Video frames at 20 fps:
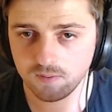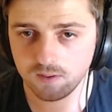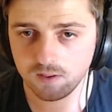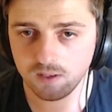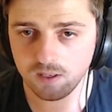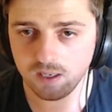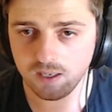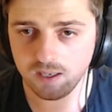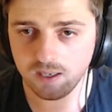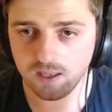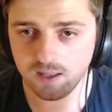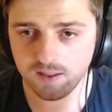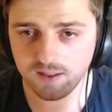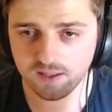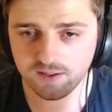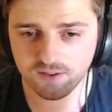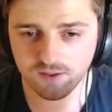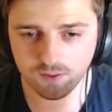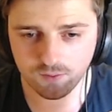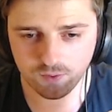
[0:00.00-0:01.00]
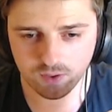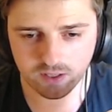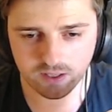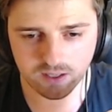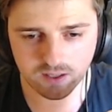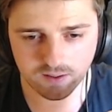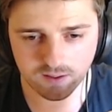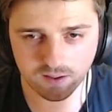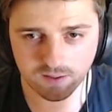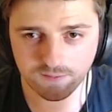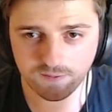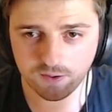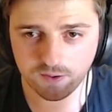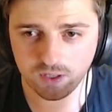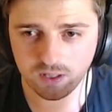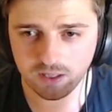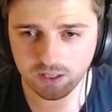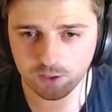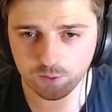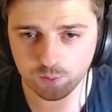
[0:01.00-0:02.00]
That's not really a
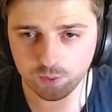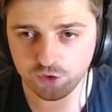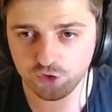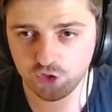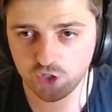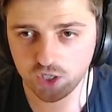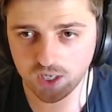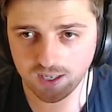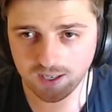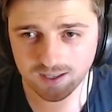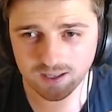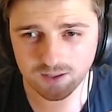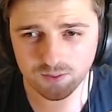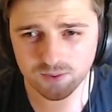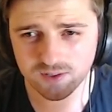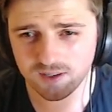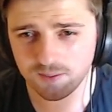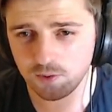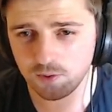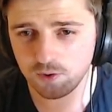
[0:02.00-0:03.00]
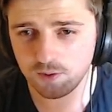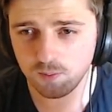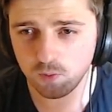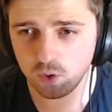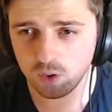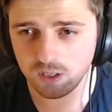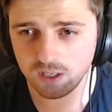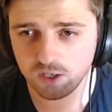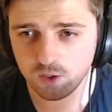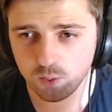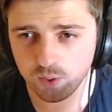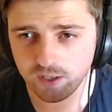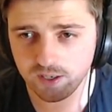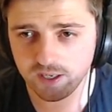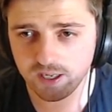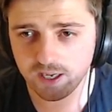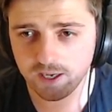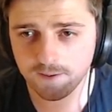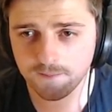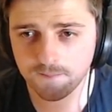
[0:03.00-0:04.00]
very liquid chart. I want something with more
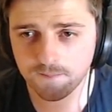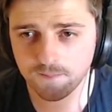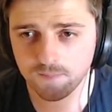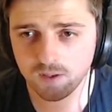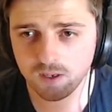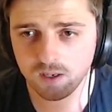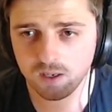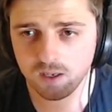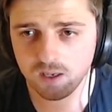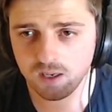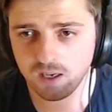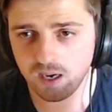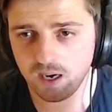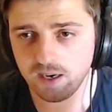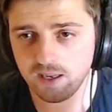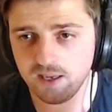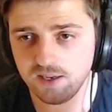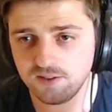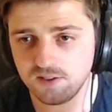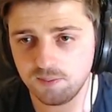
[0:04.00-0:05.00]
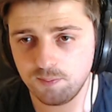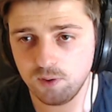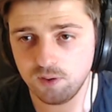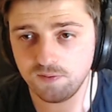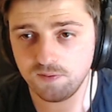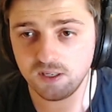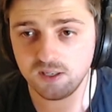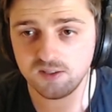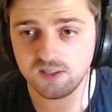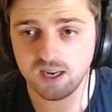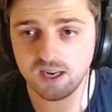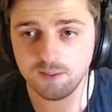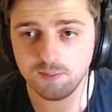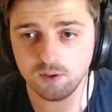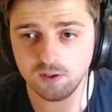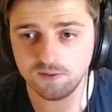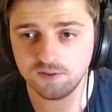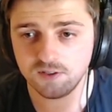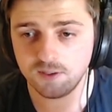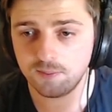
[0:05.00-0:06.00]
liquidity. Here's a perfect
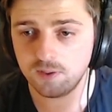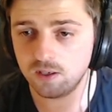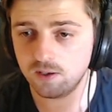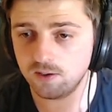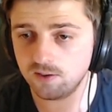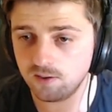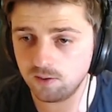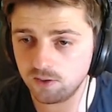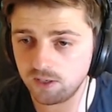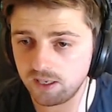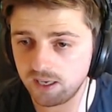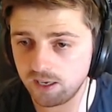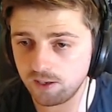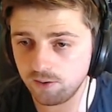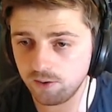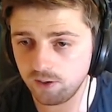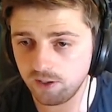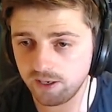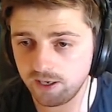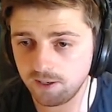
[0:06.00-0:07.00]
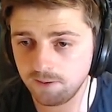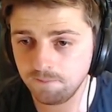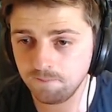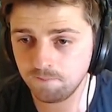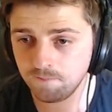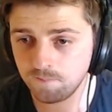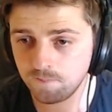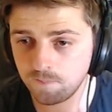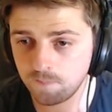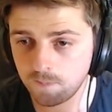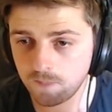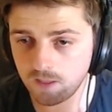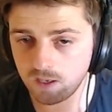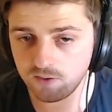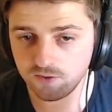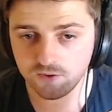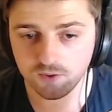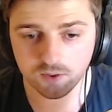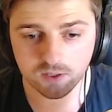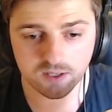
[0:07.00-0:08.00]
example of something I was looking at earlier. I
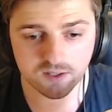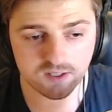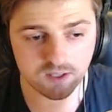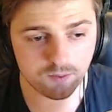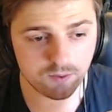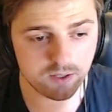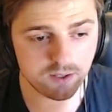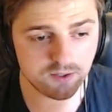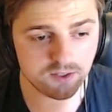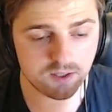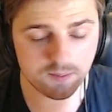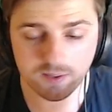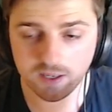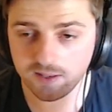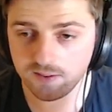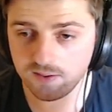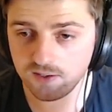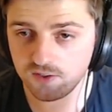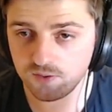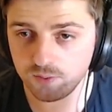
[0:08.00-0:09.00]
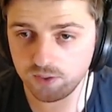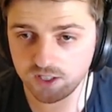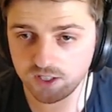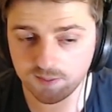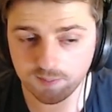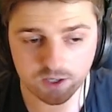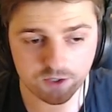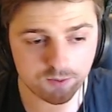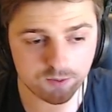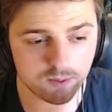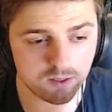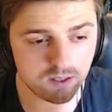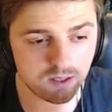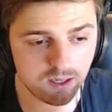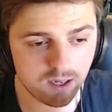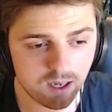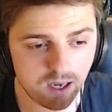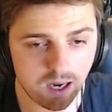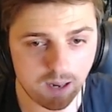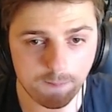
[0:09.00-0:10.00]
was talking to someone else about this risk management.
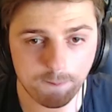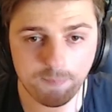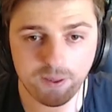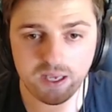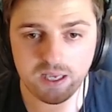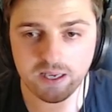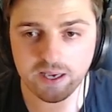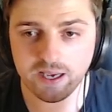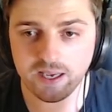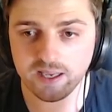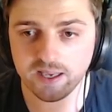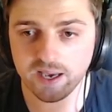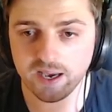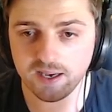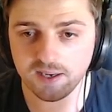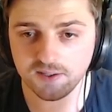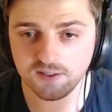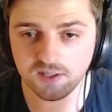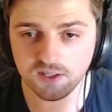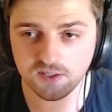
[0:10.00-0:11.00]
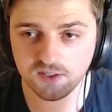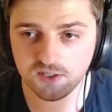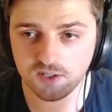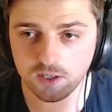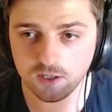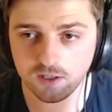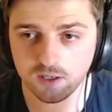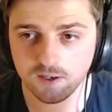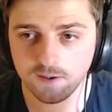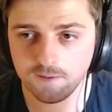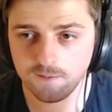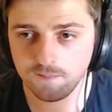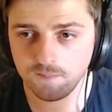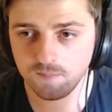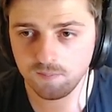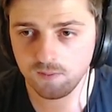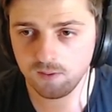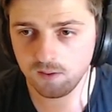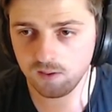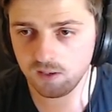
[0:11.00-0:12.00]
PEK is this stock.
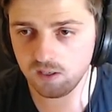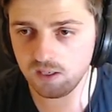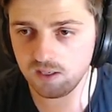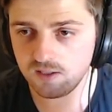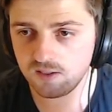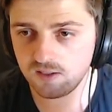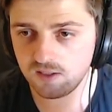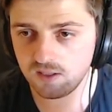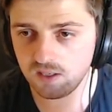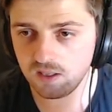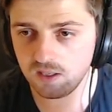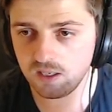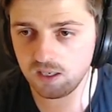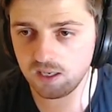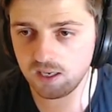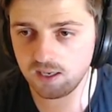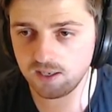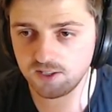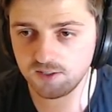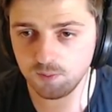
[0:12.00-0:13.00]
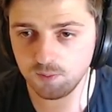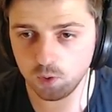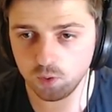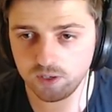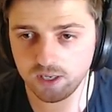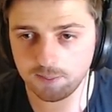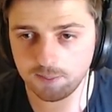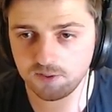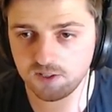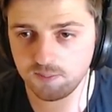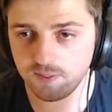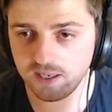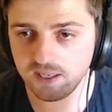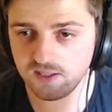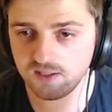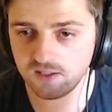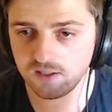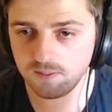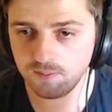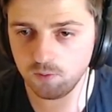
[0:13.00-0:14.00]
It's in the small cap
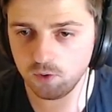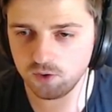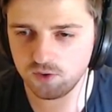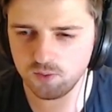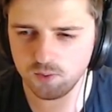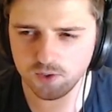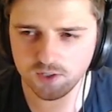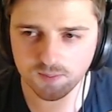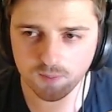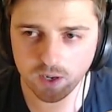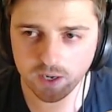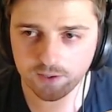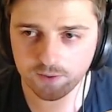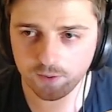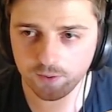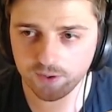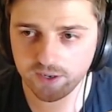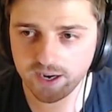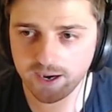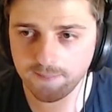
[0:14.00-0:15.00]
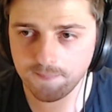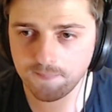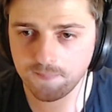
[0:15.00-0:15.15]
space, more towards micro cap.